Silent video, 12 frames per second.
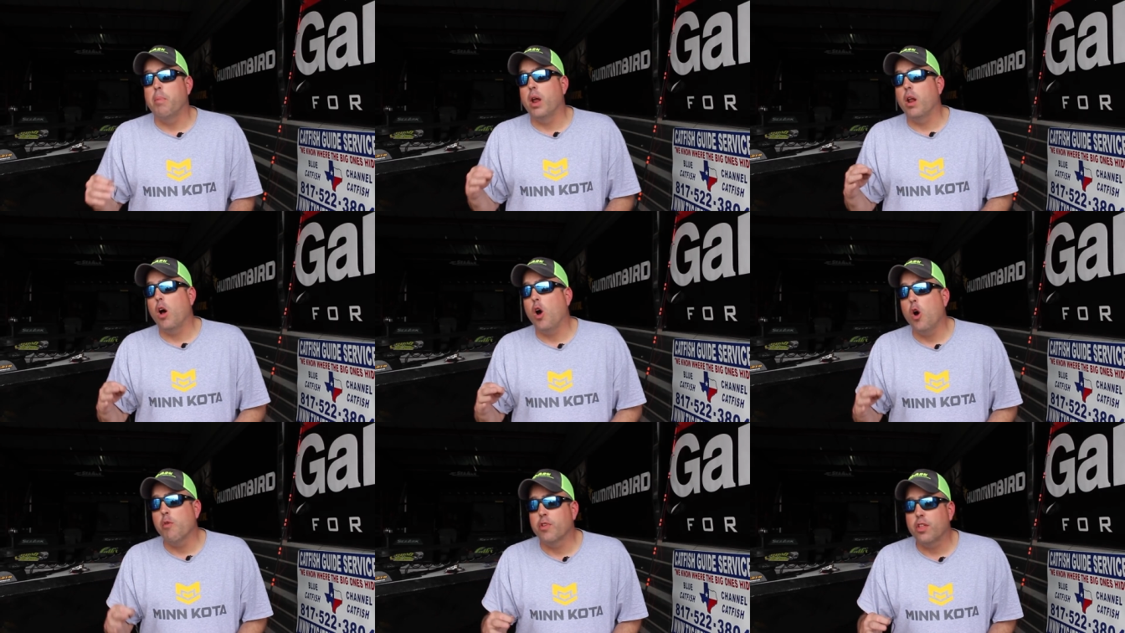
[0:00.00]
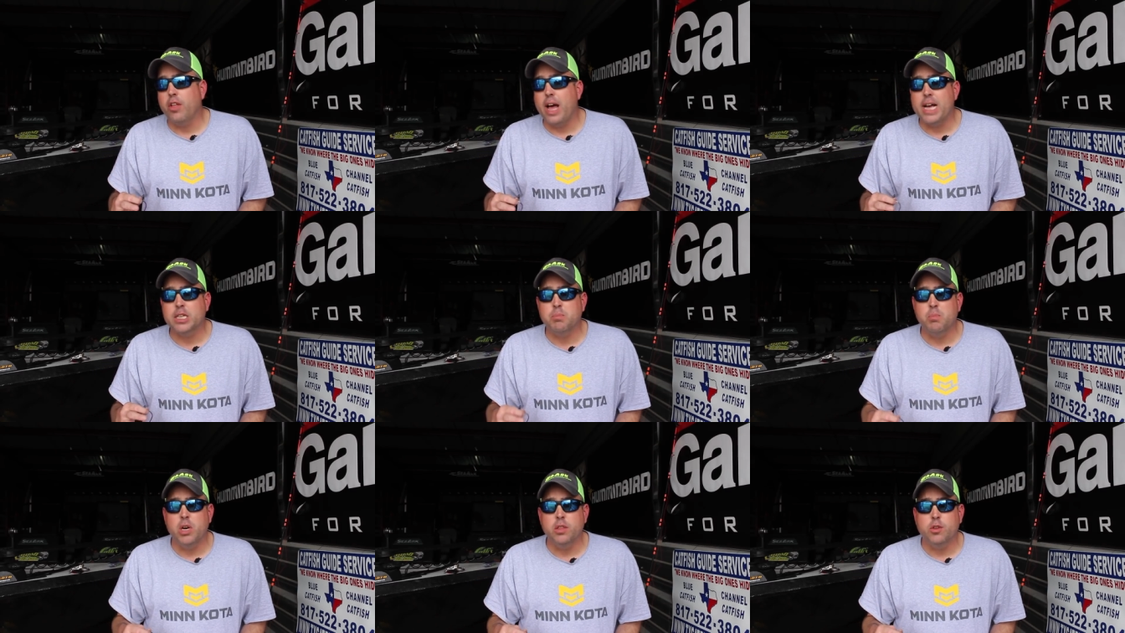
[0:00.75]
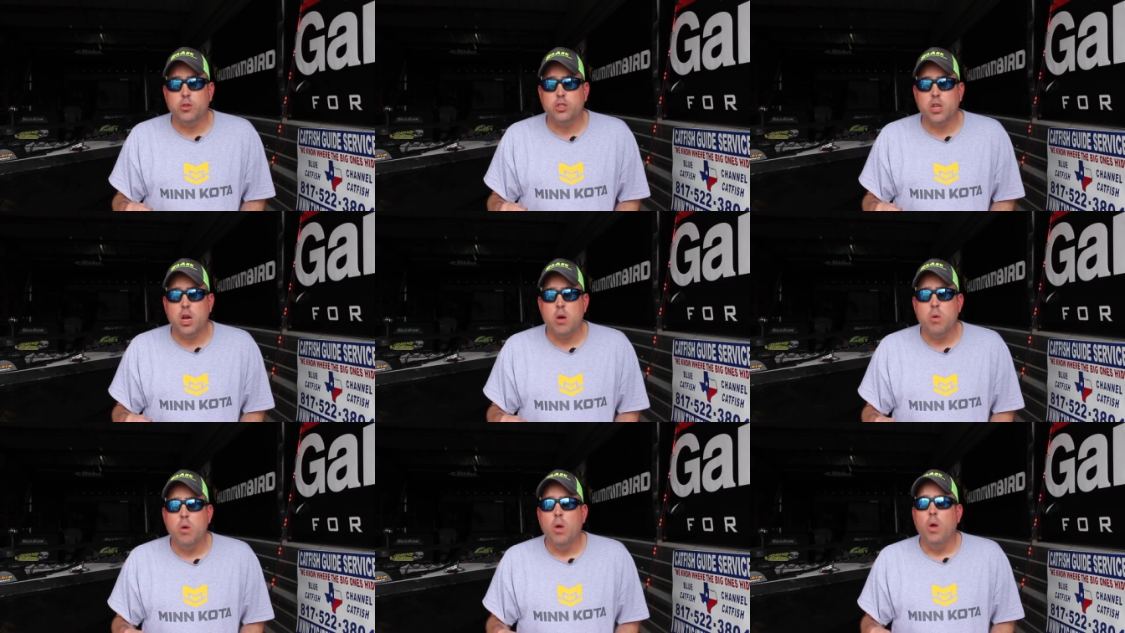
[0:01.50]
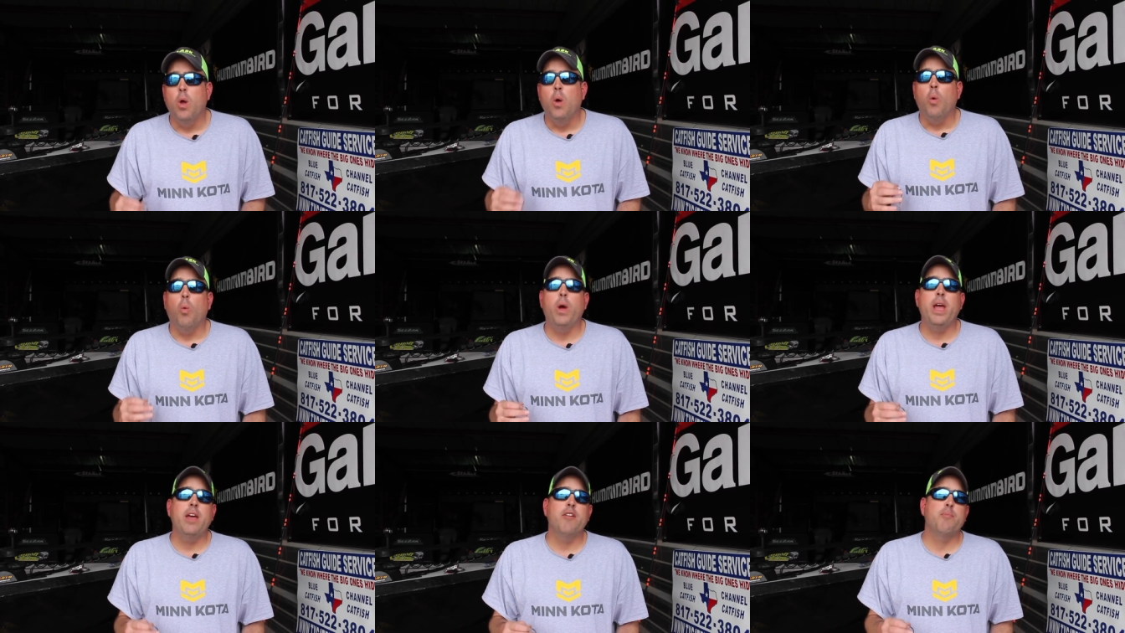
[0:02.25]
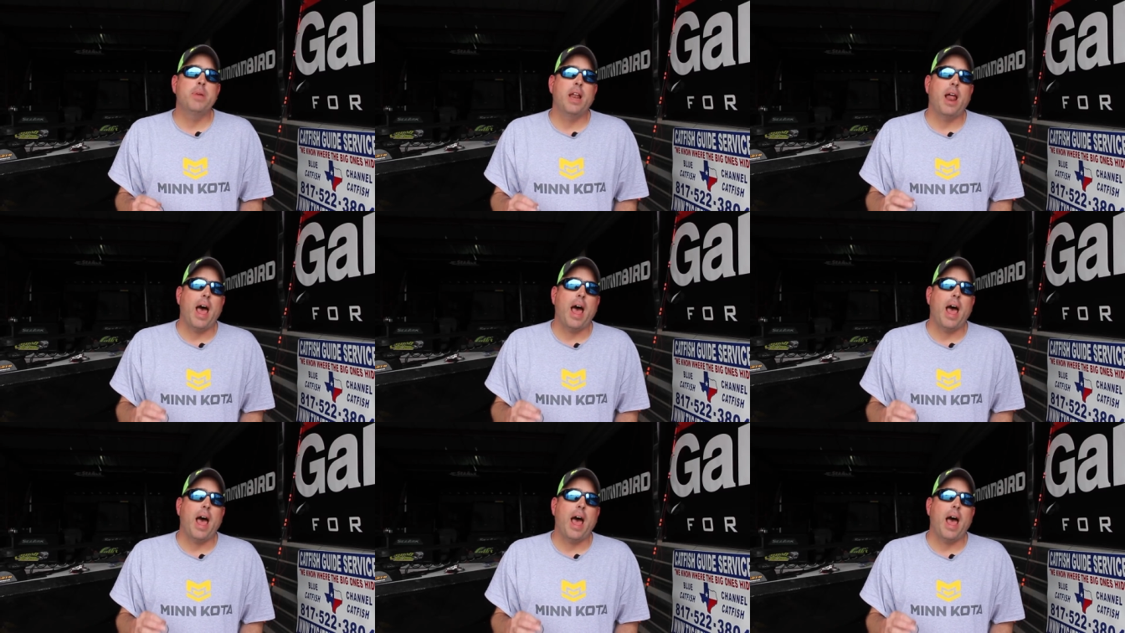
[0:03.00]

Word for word: But over the last month or so, we have been